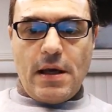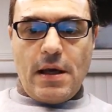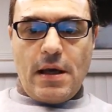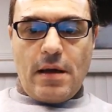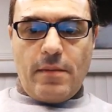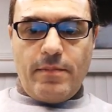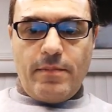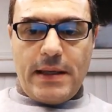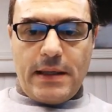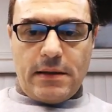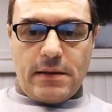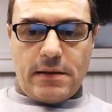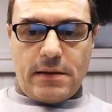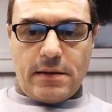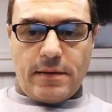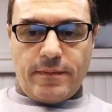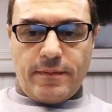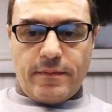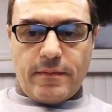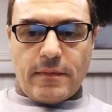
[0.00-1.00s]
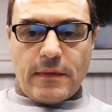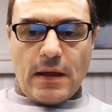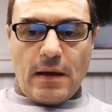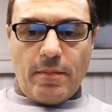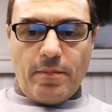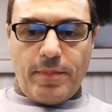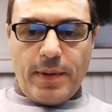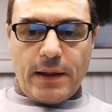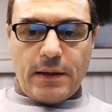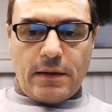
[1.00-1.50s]
means.
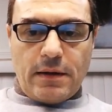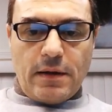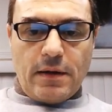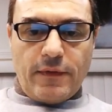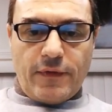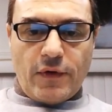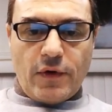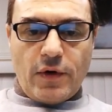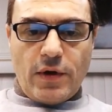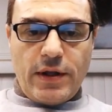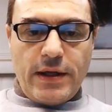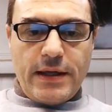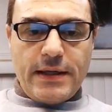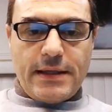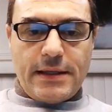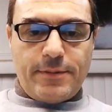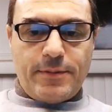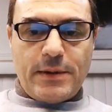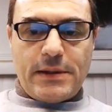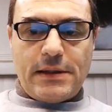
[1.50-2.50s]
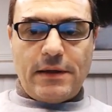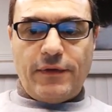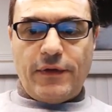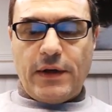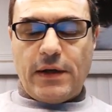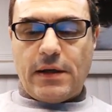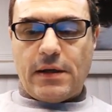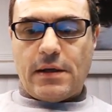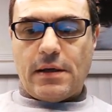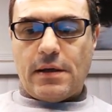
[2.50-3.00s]
But for this specific
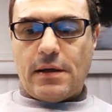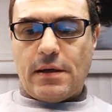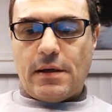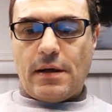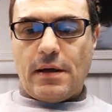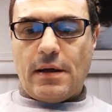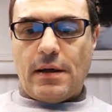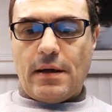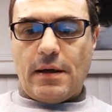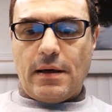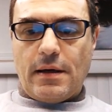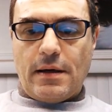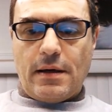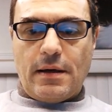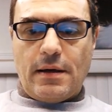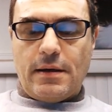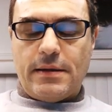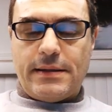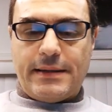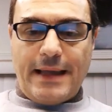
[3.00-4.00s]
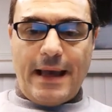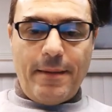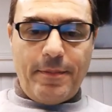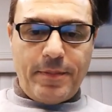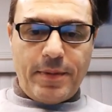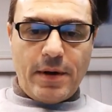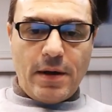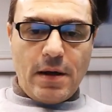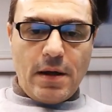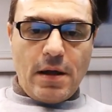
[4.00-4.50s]
step,
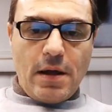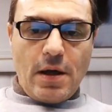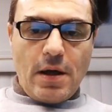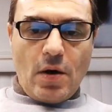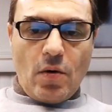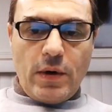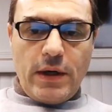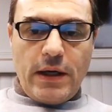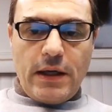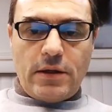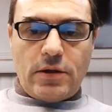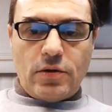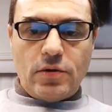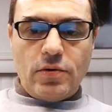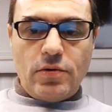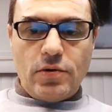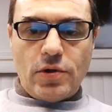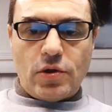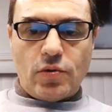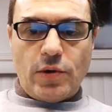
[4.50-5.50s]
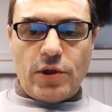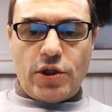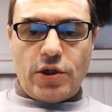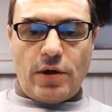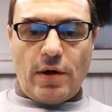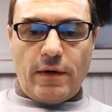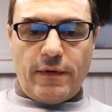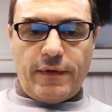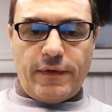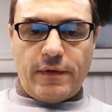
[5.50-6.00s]
we need to switch it
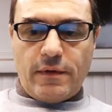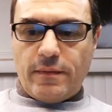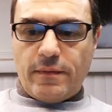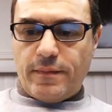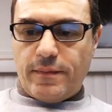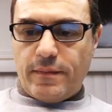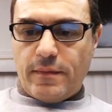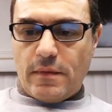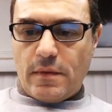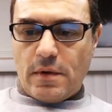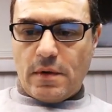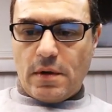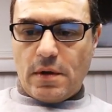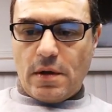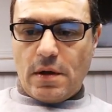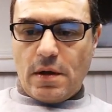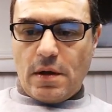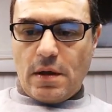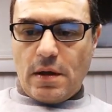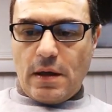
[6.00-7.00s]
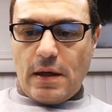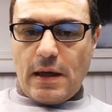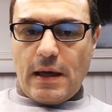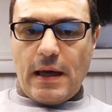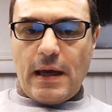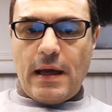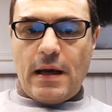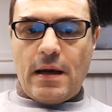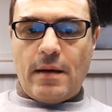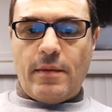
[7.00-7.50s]
off.
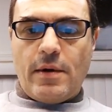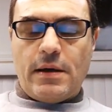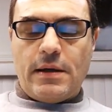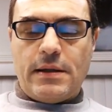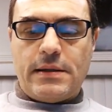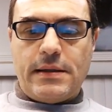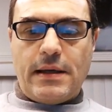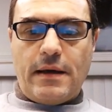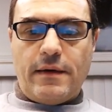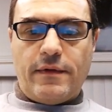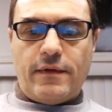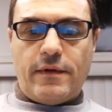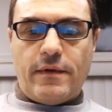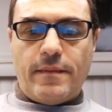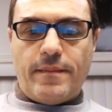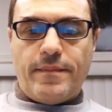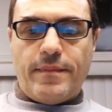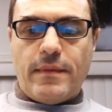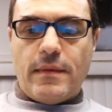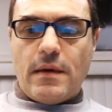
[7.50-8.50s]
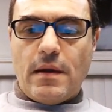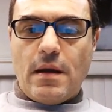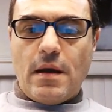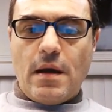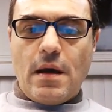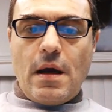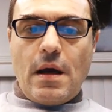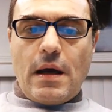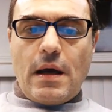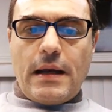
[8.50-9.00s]
And I'm going to save.
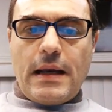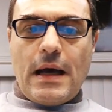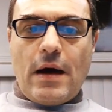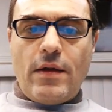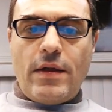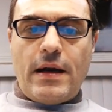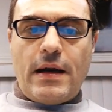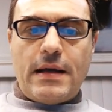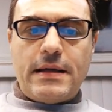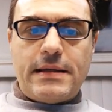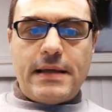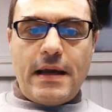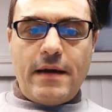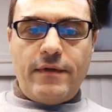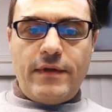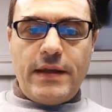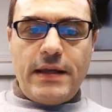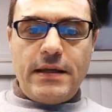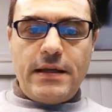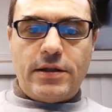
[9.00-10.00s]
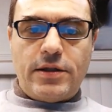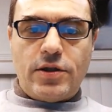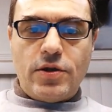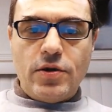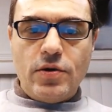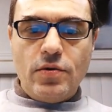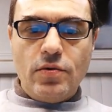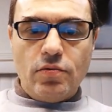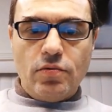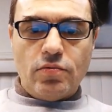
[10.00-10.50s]
Now that I save these
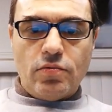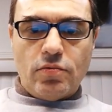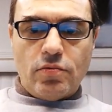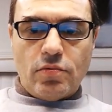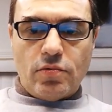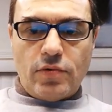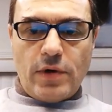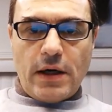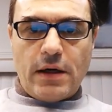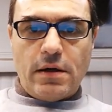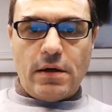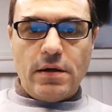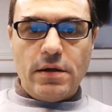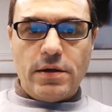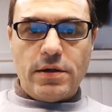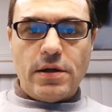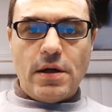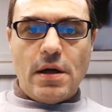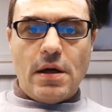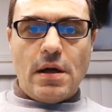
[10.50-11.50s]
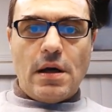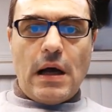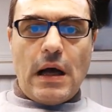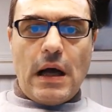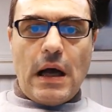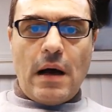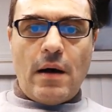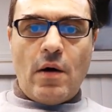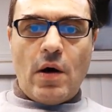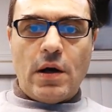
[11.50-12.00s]
two records, I
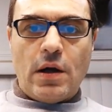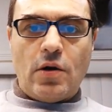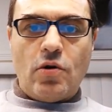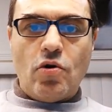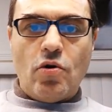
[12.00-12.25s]
want to go